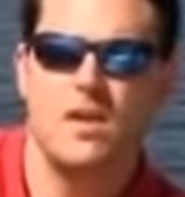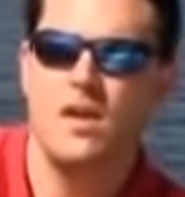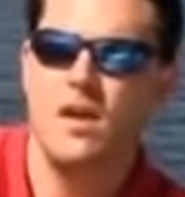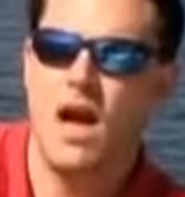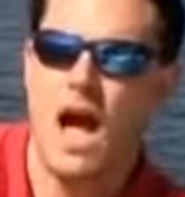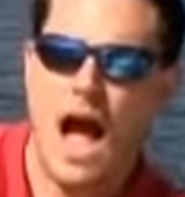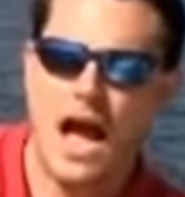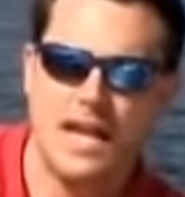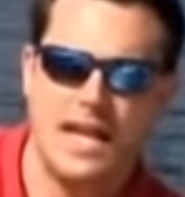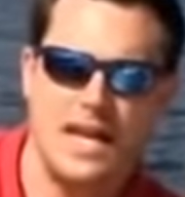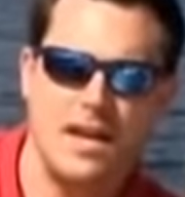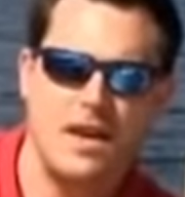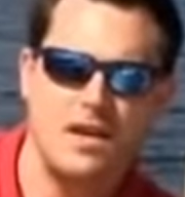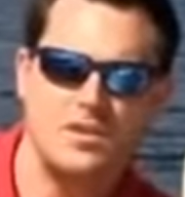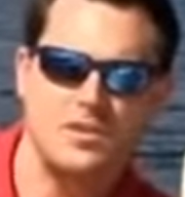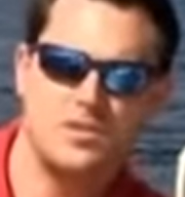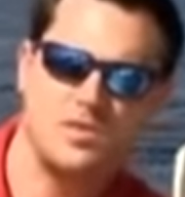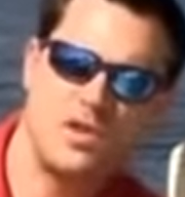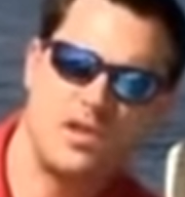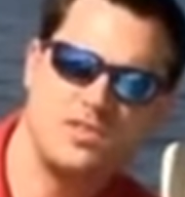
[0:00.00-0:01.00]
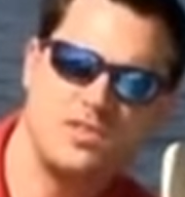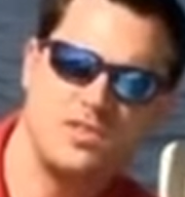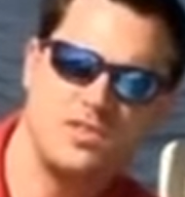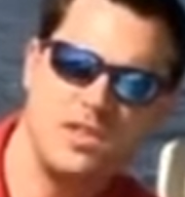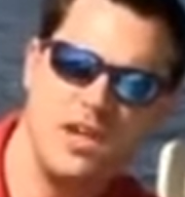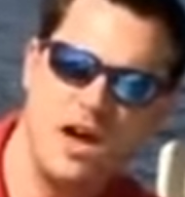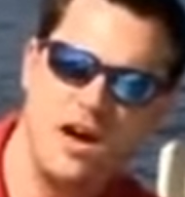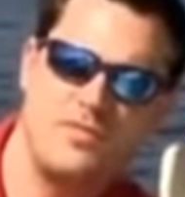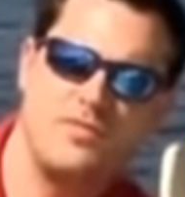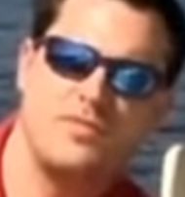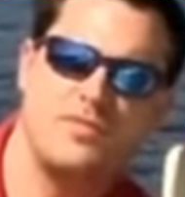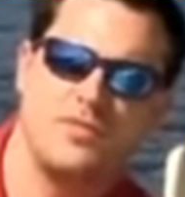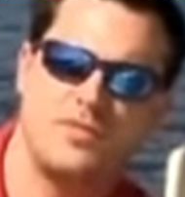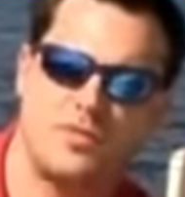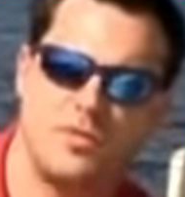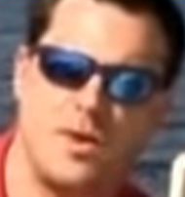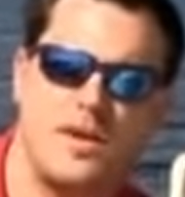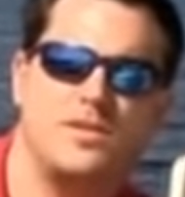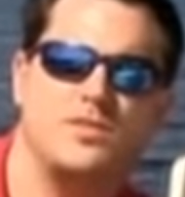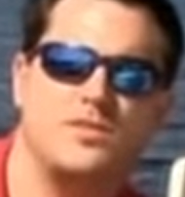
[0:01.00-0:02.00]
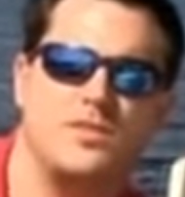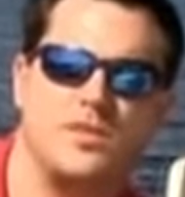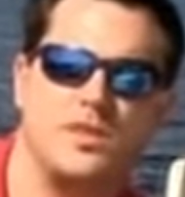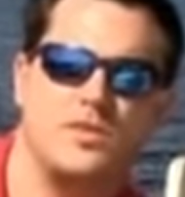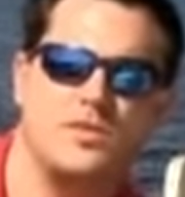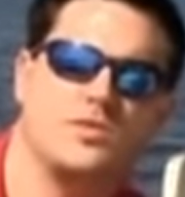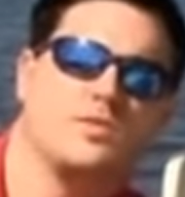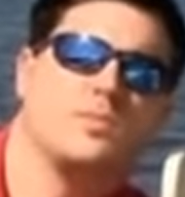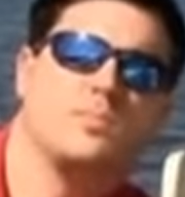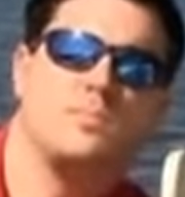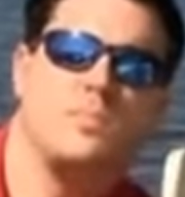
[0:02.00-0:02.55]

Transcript: I cannot stress enough the transducer